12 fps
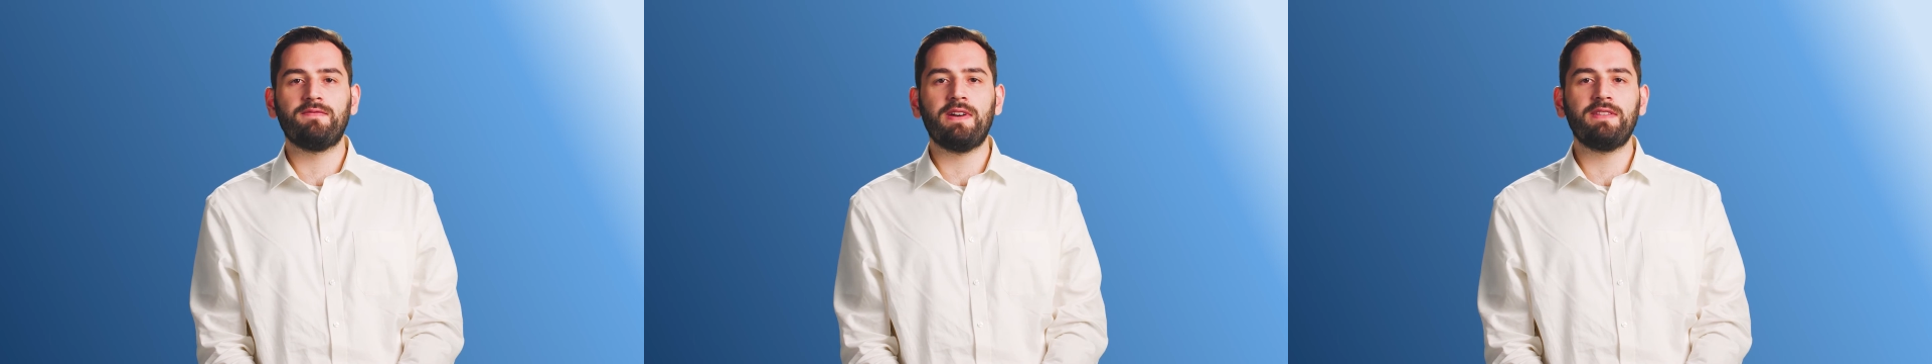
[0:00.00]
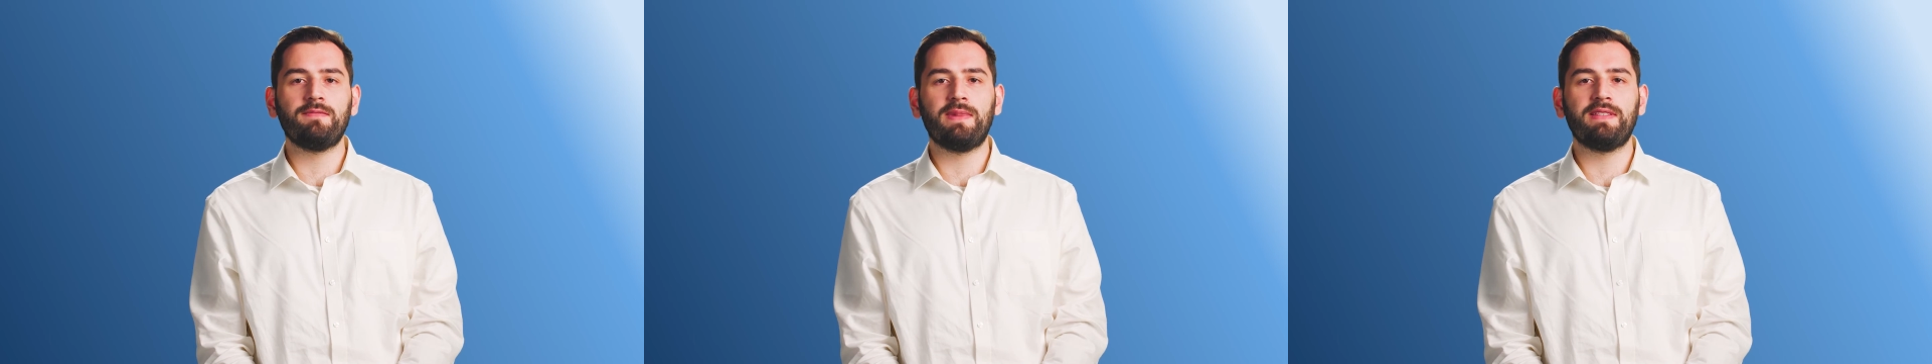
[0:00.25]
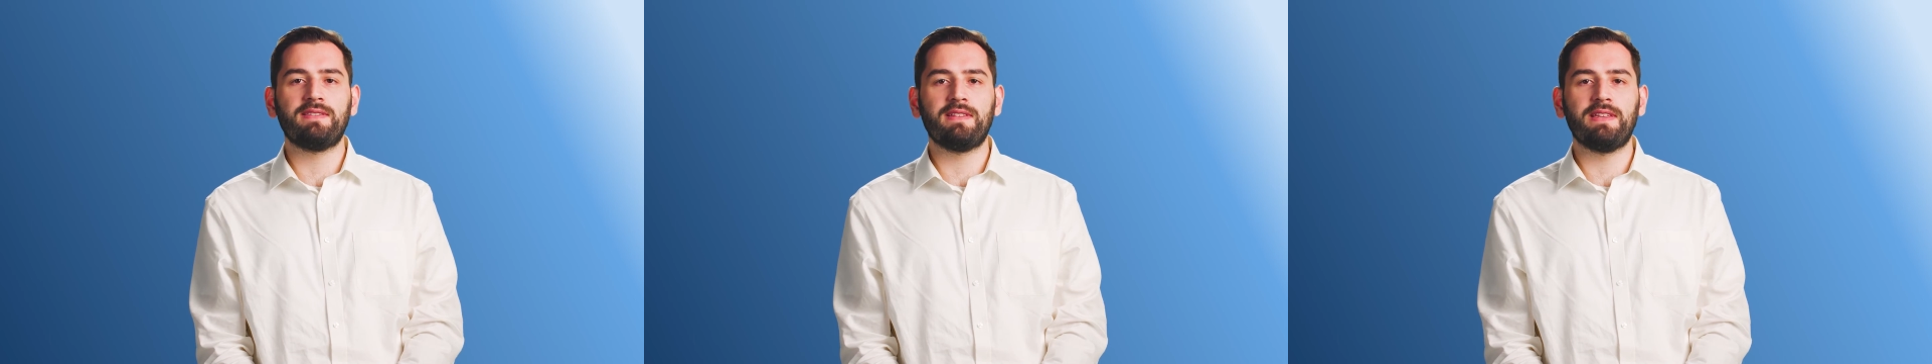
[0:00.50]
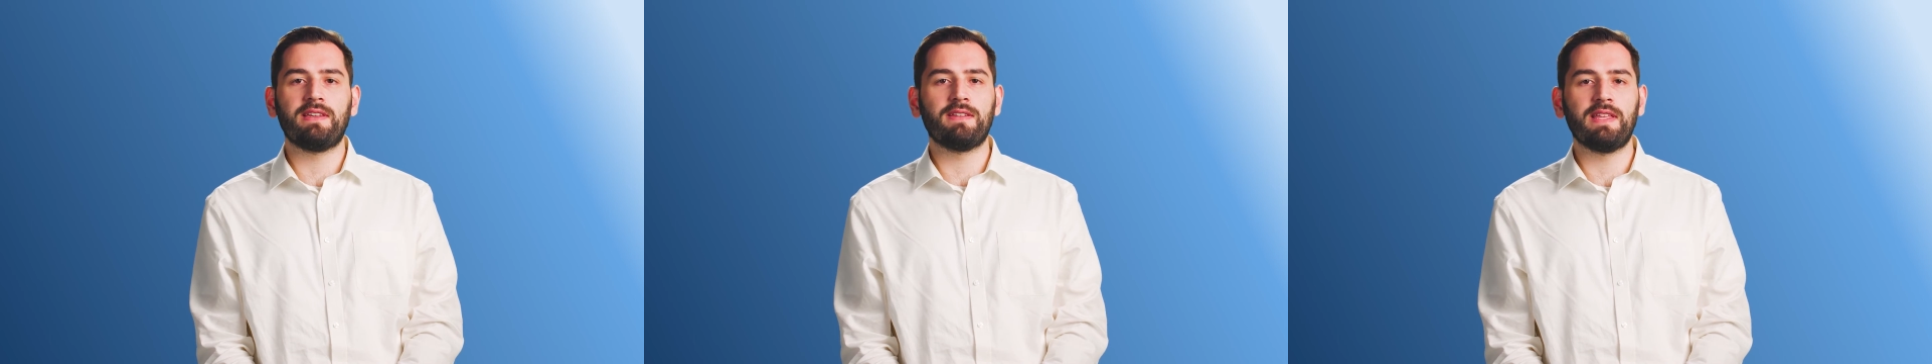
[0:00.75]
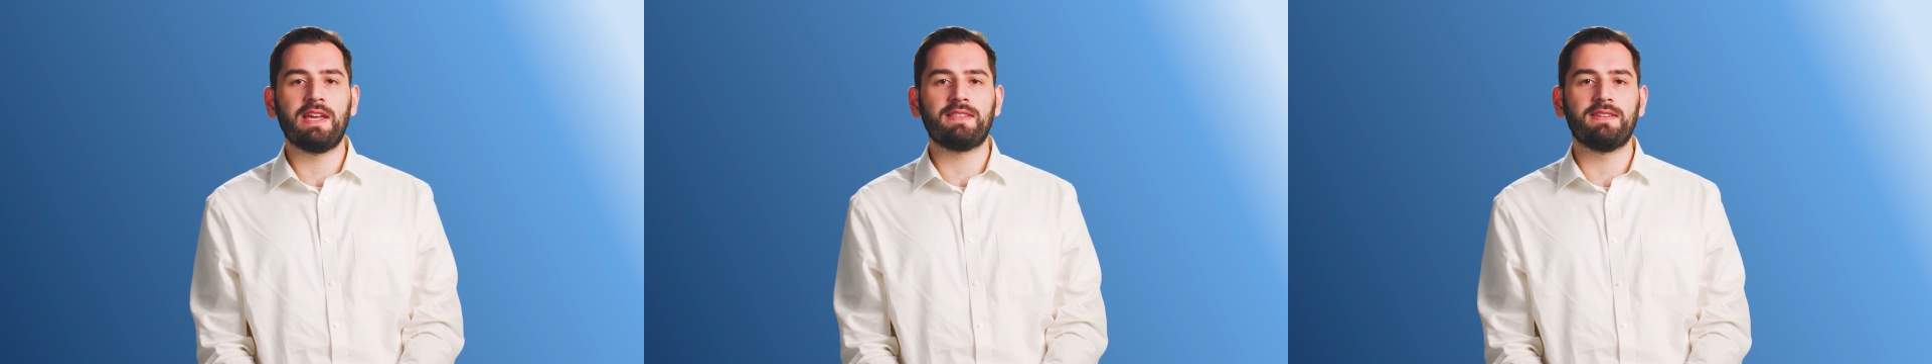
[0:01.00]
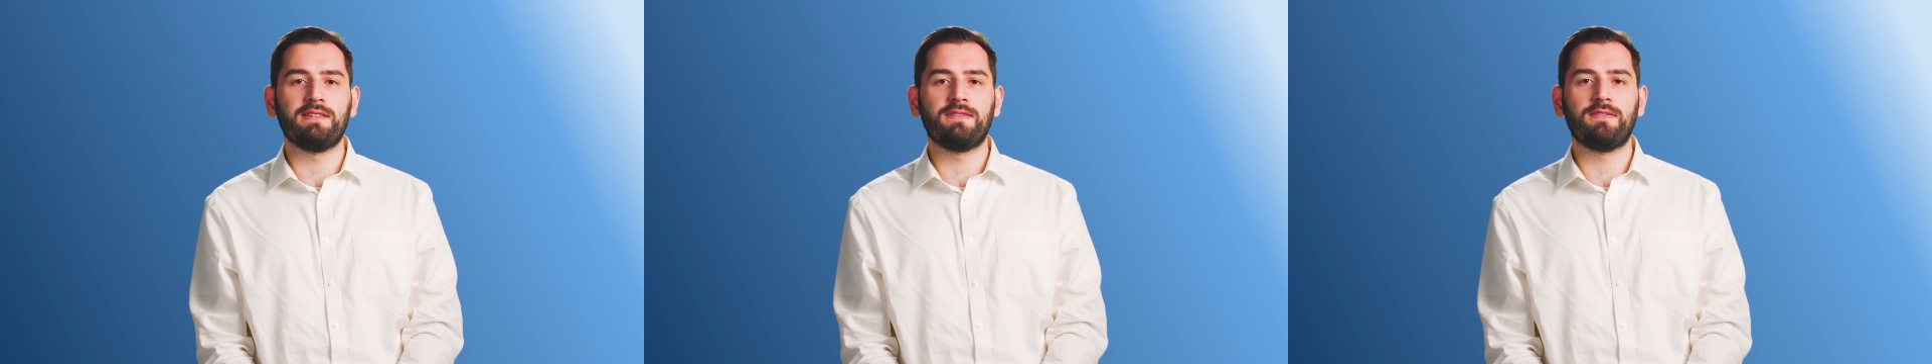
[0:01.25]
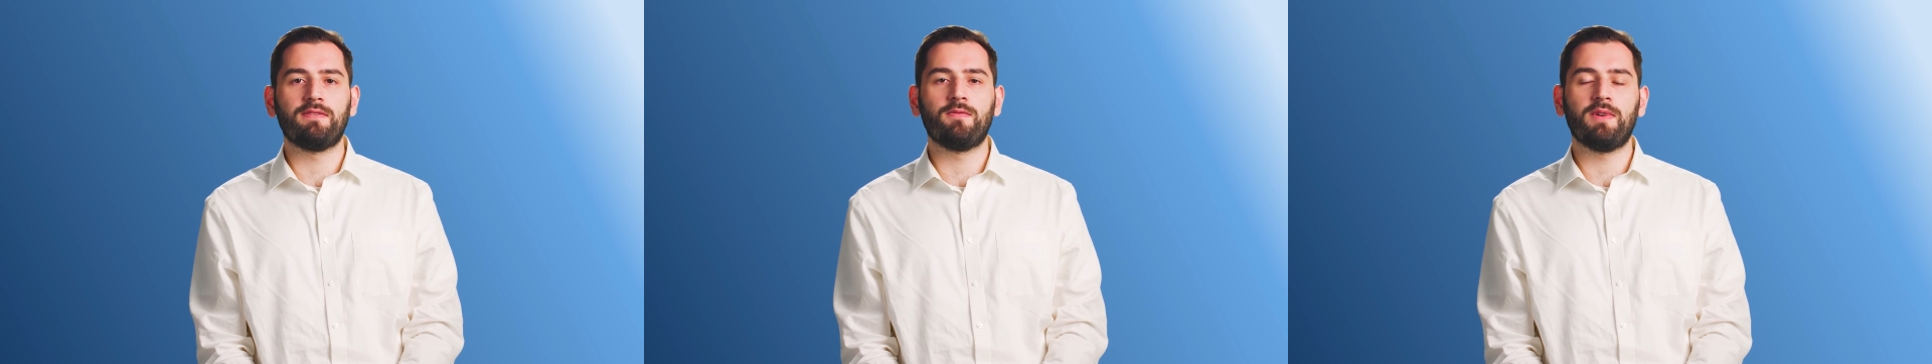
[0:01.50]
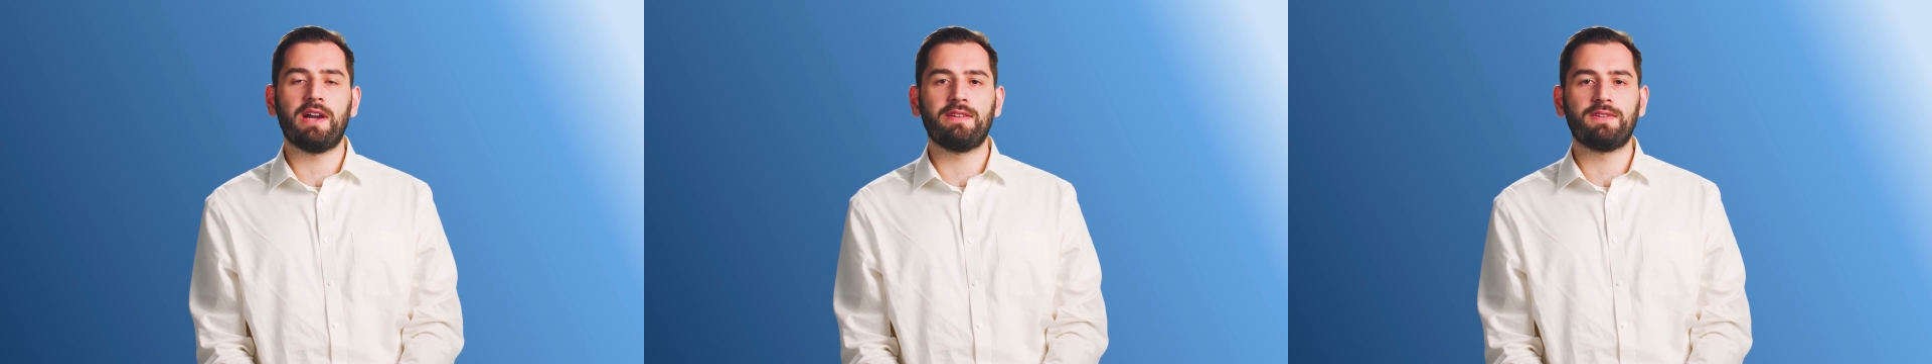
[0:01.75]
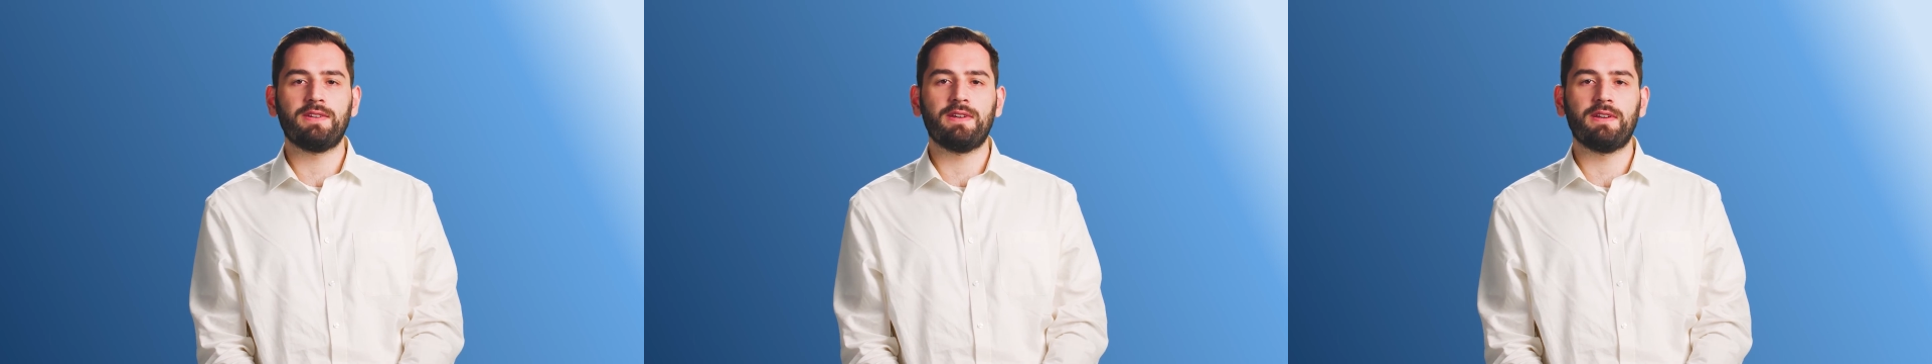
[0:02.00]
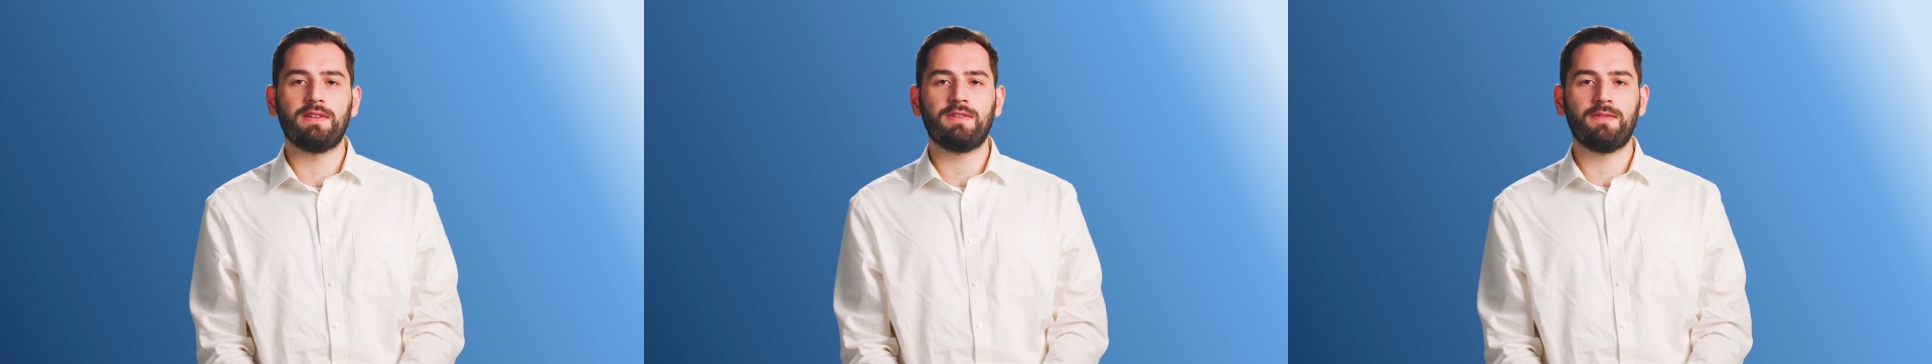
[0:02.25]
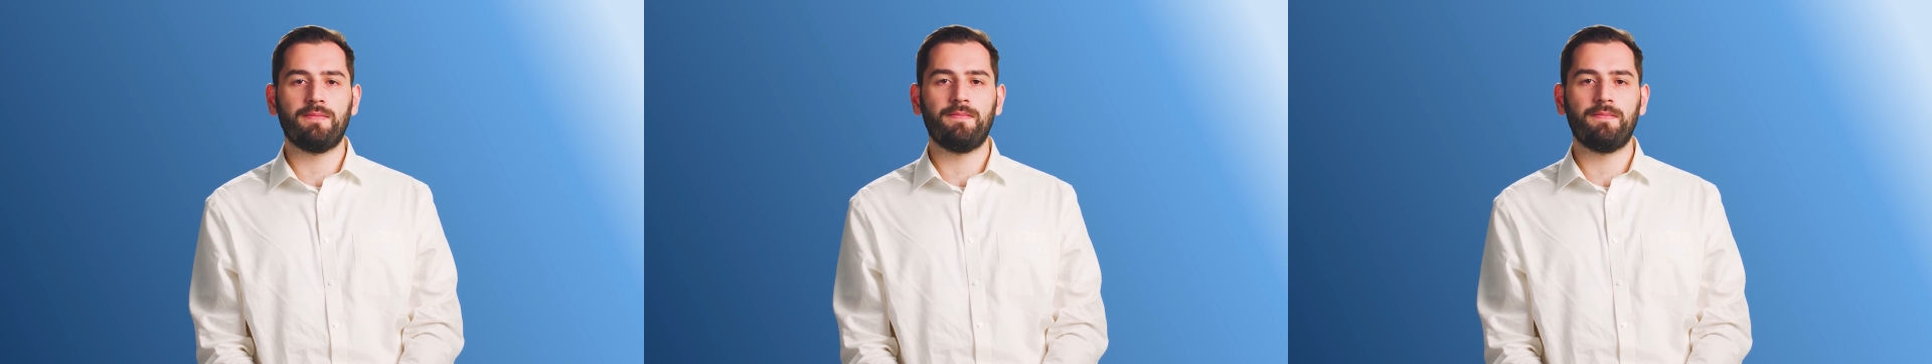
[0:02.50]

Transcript: fundamentally connected to the wider church.